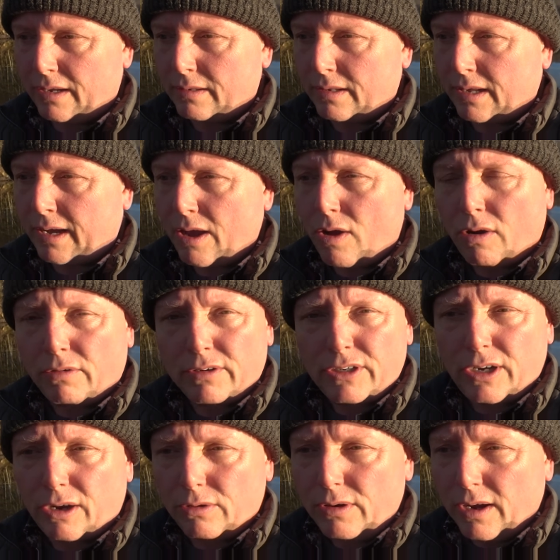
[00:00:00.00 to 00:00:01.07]
they are. And
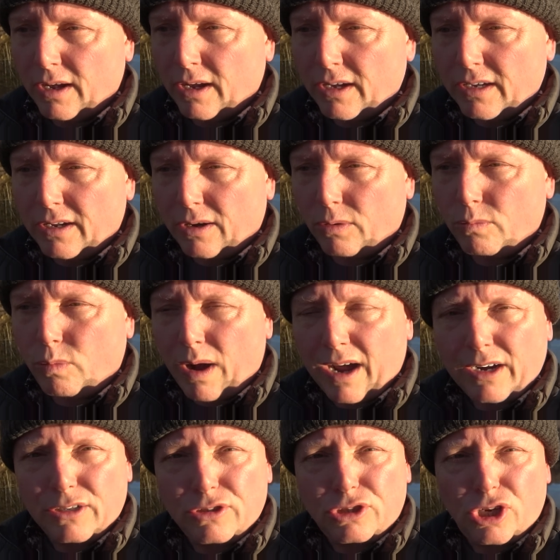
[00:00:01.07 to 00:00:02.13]
you know,
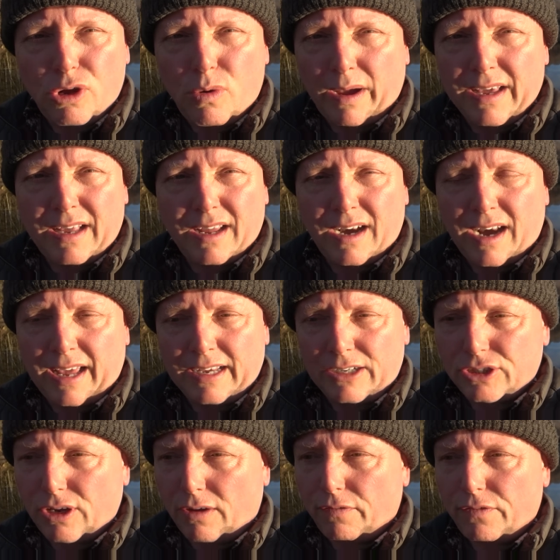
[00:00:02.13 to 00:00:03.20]
1 and 2 acre
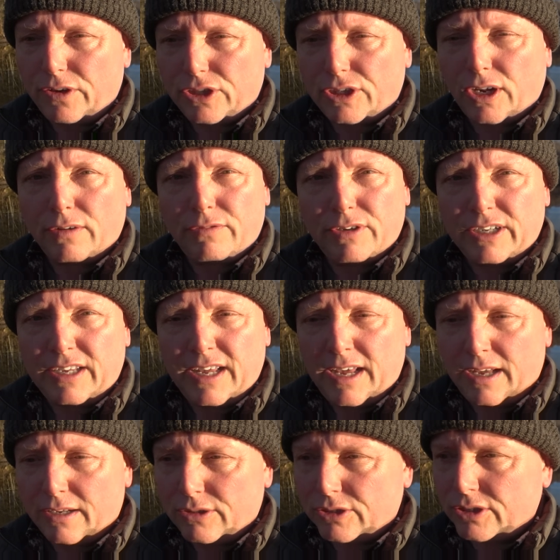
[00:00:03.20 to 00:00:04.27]
lakes that I've fished over the
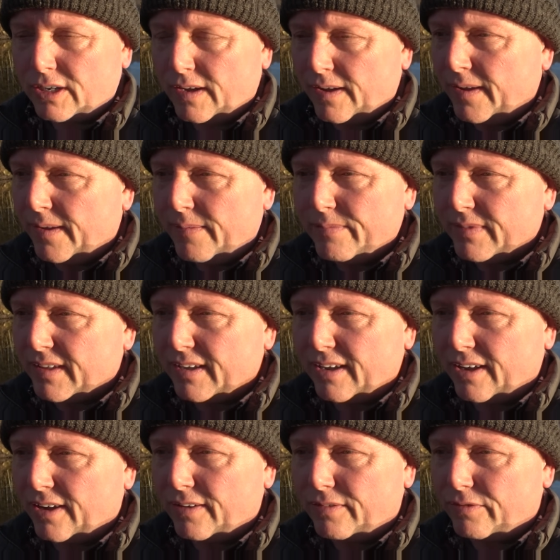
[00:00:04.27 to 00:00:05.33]
years,
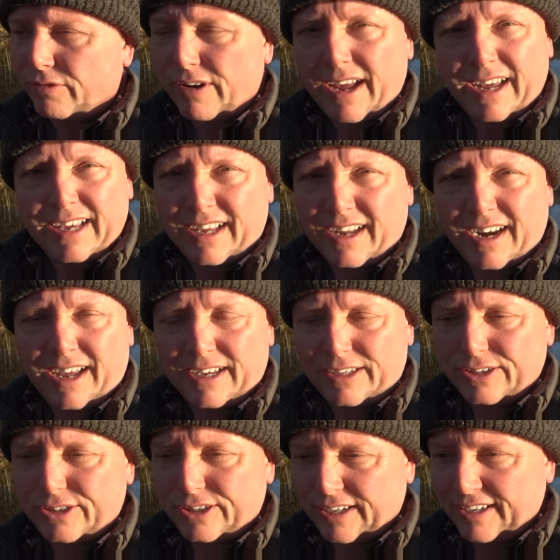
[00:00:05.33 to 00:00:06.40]
3 acre
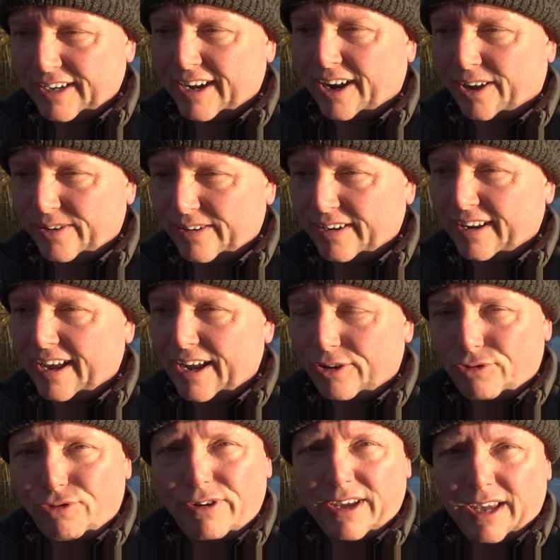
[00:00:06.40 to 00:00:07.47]
lakes, you know, they're
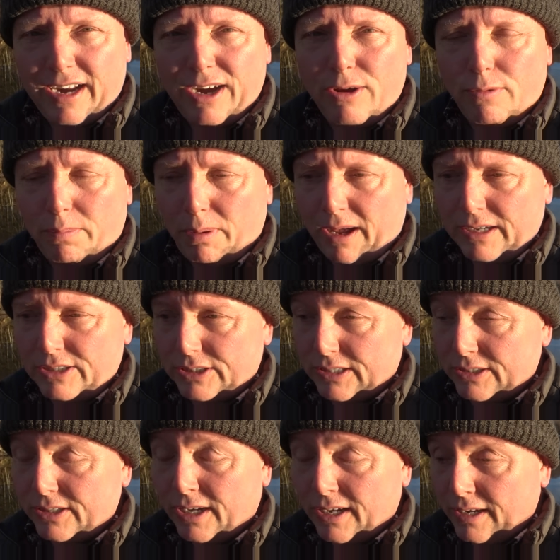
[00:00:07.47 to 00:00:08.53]
tricky little
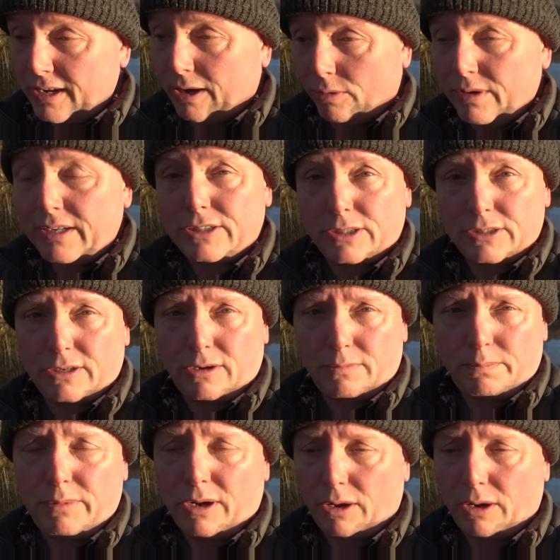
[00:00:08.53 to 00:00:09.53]
places. You know, this is a